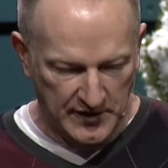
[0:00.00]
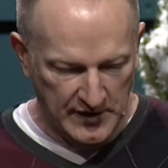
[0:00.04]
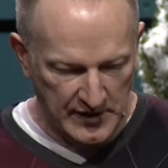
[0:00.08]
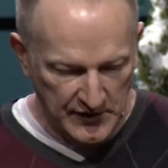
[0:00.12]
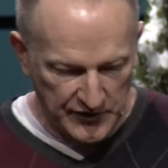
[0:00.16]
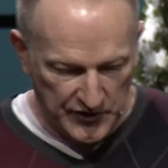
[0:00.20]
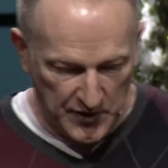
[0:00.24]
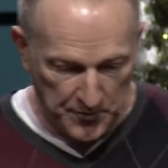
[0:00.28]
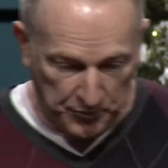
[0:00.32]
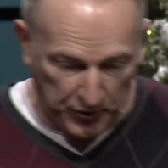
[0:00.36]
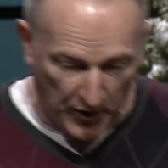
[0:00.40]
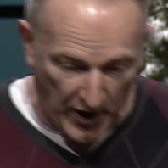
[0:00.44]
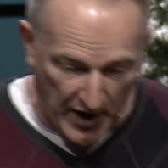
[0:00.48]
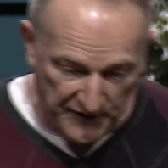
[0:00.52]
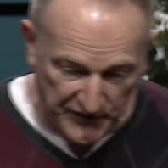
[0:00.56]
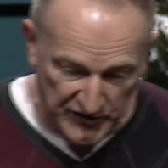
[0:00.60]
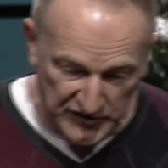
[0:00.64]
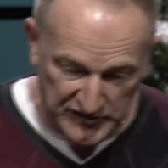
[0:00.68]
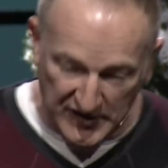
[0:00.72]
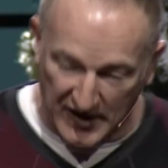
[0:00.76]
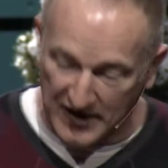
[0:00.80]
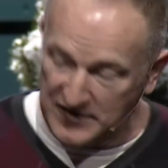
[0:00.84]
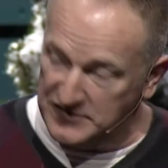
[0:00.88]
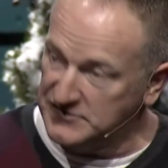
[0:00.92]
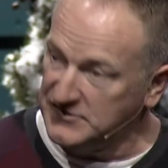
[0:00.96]
the prophets
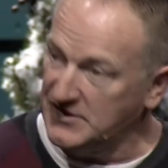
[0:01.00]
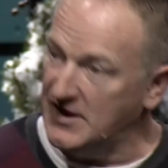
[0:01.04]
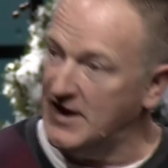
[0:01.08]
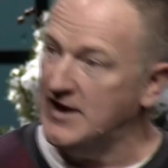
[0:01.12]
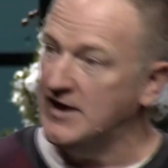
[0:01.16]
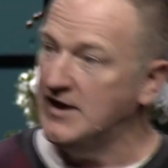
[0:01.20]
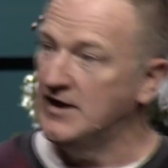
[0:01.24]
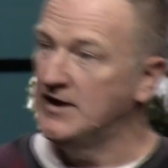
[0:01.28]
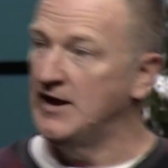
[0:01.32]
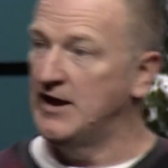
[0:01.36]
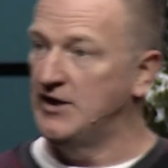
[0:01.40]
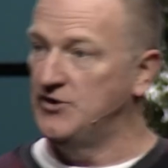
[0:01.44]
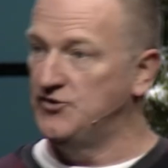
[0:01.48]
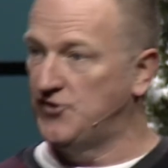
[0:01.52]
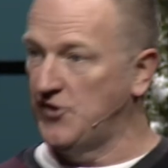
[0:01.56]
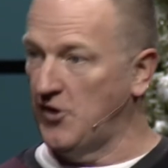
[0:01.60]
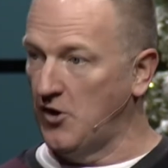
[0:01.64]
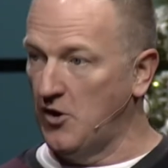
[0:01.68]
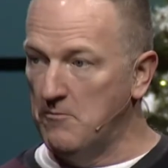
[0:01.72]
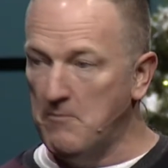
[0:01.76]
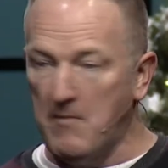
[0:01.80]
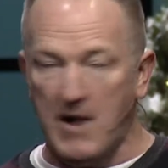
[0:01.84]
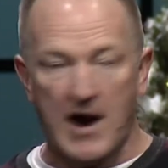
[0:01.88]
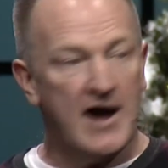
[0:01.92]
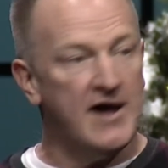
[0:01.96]
Isaiah and
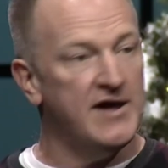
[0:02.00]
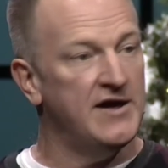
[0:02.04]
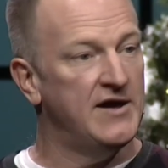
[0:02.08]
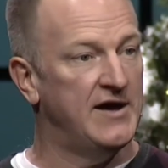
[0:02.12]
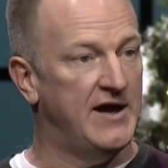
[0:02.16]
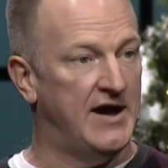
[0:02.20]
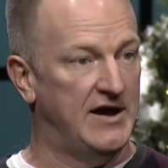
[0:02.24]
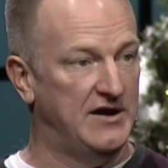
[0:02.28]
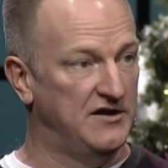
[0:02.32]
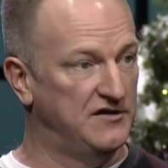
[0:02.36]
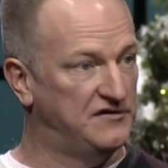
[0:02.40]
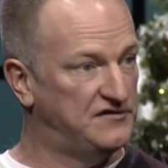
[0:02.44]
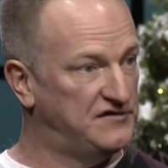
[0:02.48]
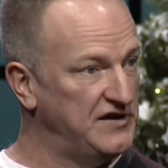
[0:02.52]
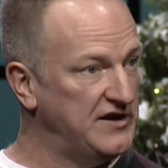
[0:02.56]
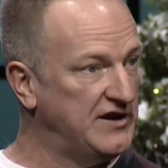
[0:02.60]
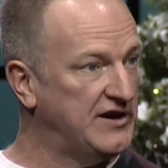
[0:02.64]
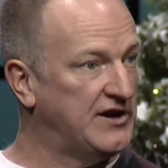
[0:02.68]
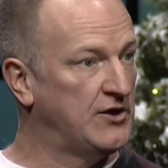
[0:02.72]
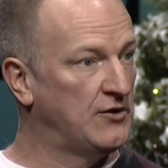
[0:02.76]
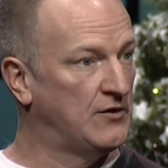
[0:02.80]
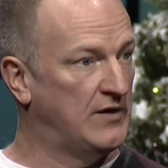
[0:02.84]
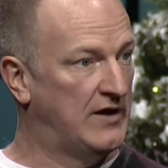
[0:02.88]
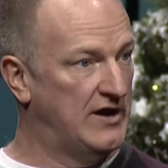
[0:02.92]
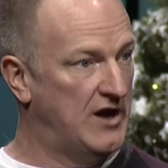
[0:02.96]
Jeremiah and
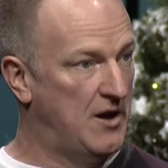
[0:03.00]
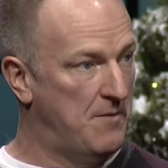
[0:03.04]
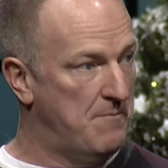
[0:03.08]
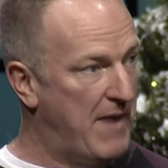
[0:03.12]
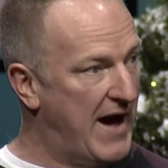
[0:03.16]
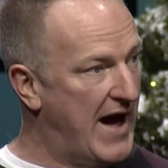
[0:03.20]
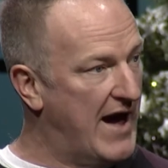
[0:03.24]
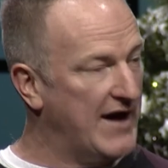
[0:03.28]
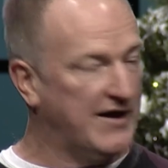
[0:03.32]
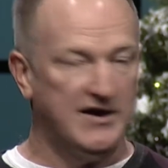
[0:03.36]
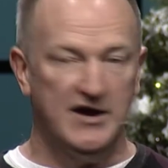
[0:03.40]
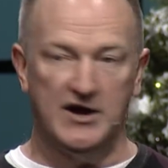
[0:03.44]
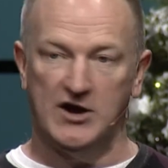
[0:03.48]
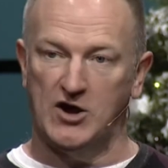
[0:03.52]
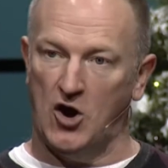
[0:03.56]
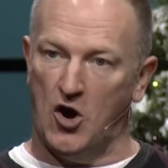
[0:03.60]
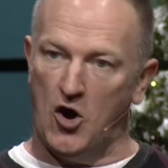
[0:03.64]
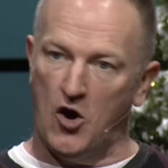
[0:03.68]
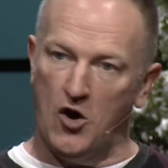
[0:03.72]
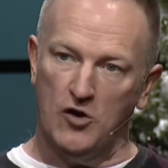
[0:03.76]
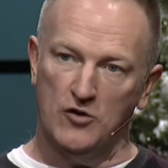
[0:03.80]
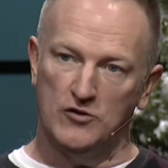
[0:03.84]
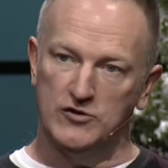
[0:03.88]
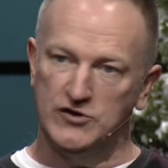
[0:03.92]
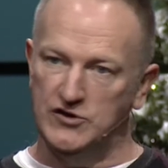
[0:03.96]
Ezekiel and Habakkuk
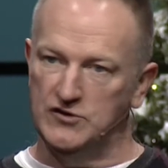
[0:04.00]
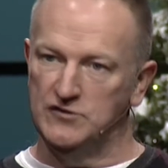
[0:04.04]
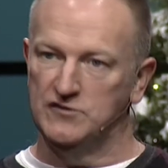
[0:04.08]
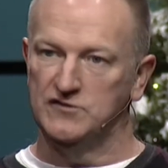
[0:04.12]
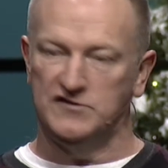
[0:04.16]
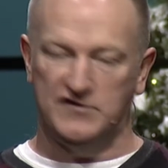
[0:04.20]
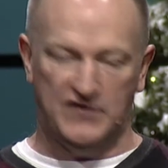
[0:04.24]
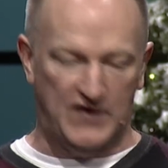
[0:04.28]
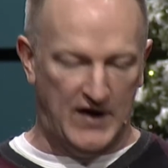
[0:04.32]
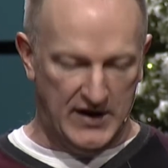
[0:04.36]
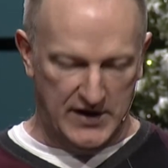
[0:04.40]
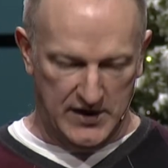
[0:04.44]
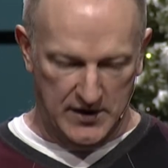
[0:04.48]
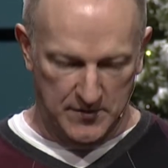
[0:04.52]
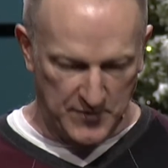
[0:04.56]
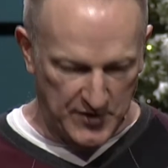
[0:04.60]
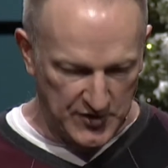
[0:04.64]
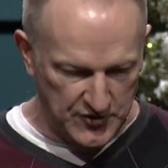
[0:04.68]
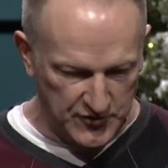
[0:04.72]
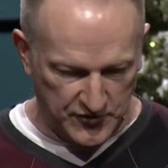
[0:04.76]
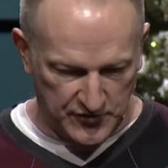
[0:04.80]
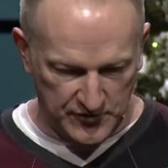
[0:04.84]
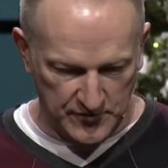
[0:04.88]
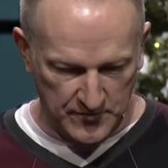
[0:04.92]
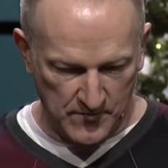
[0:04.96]
all use that
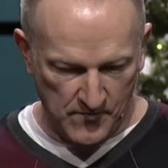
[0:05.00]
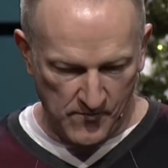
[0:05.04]
image.